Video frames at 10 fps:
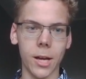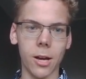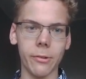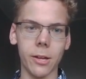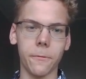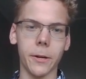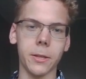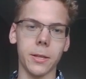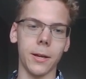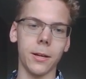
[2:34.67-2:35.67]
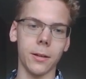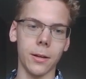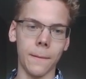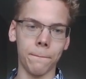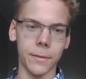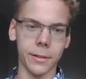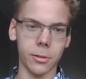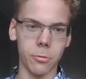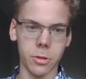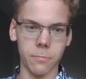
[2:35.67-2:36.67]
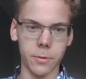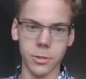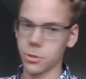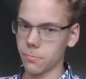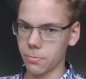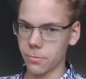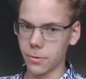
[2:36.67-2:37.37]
Now if I take, then I lose the bishop.